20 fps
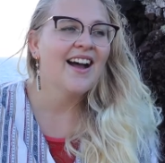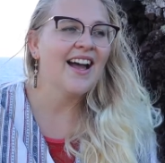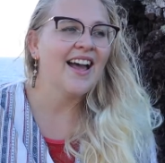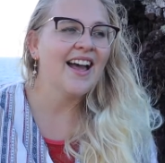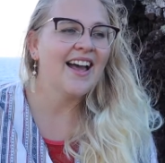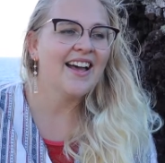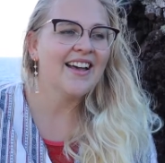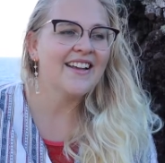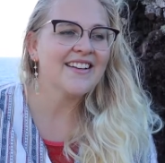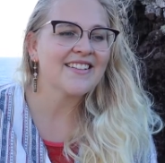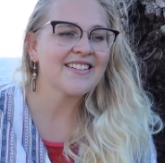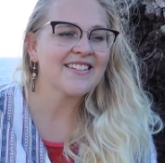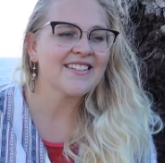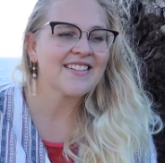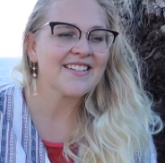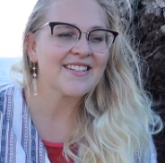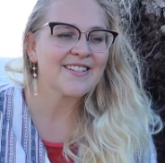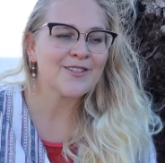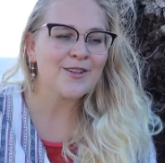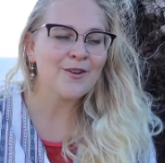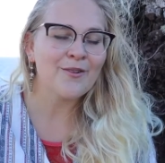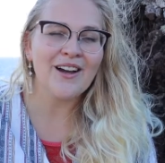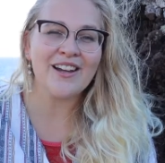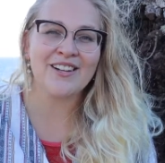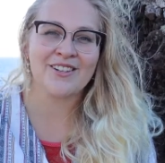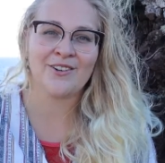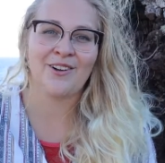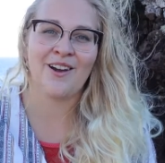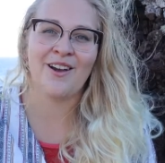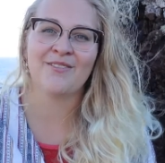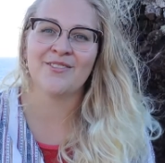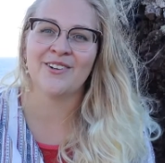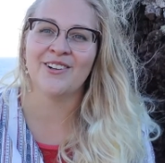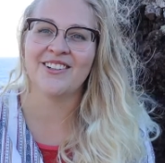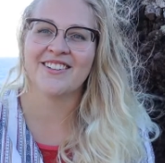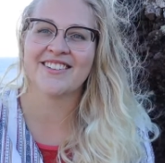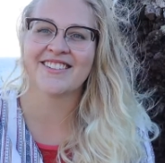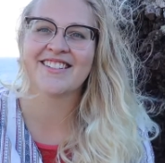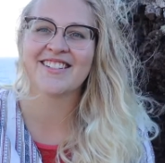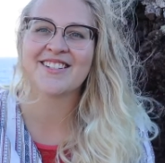And so I
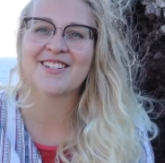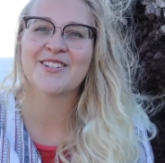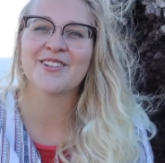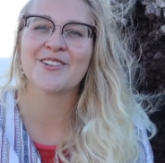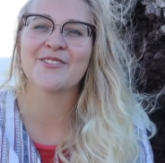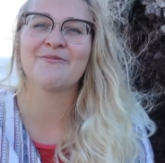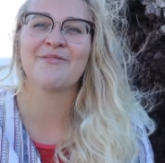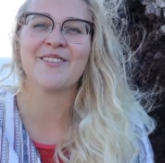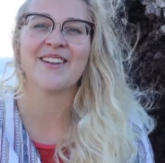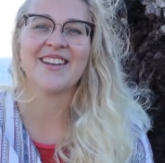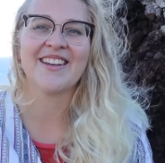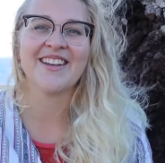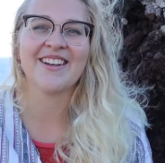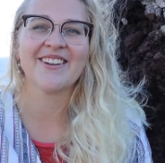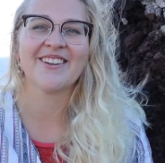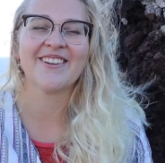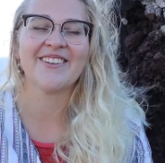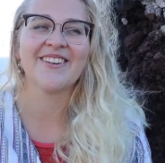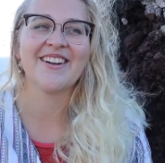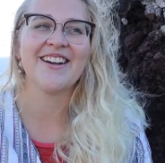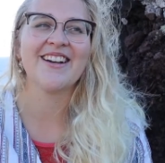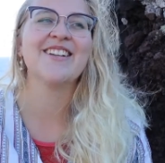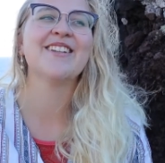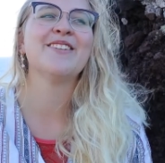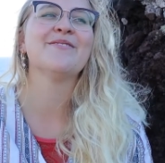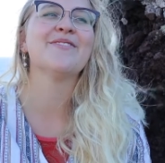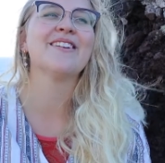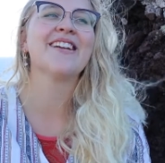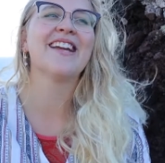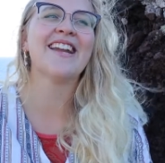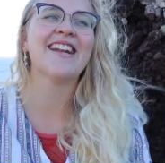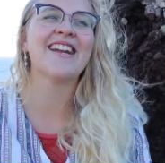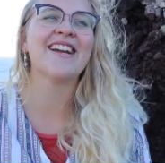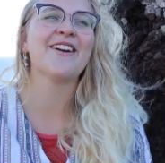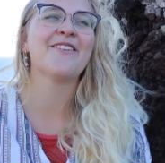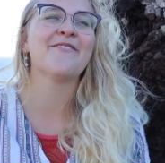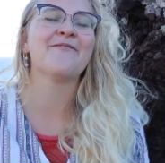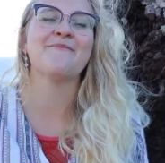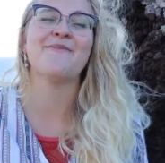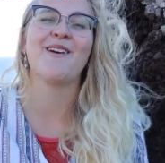traveled to Pico in the beginning
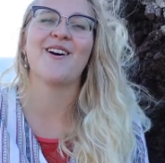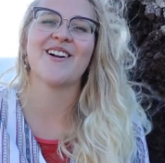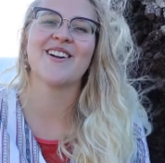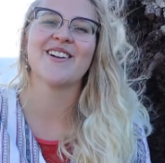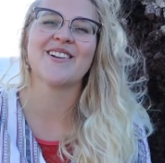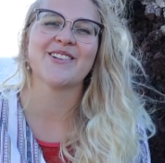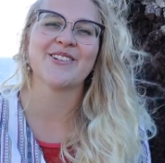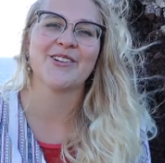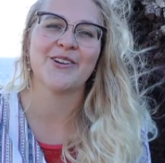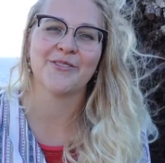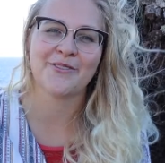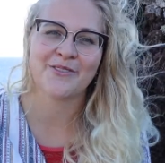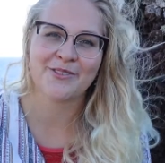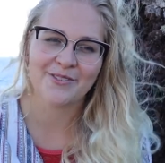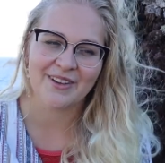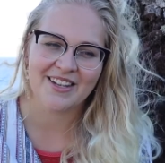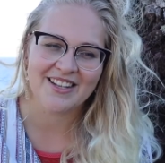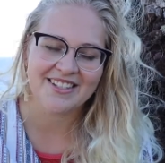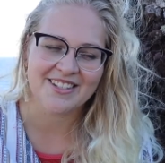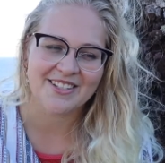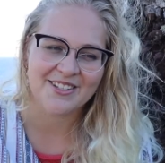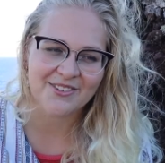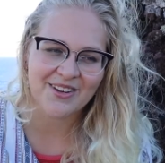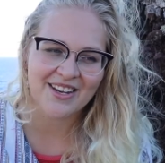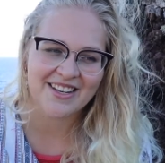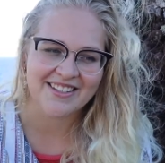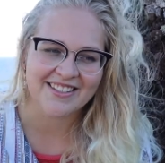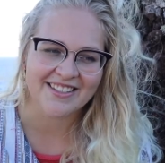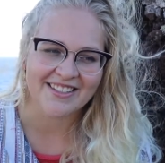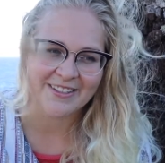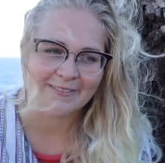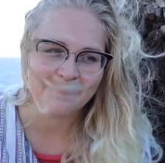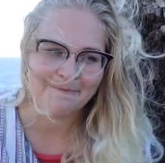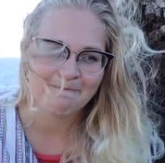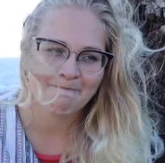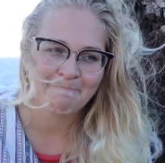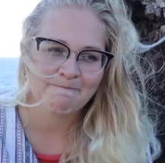of March of twenty twenty.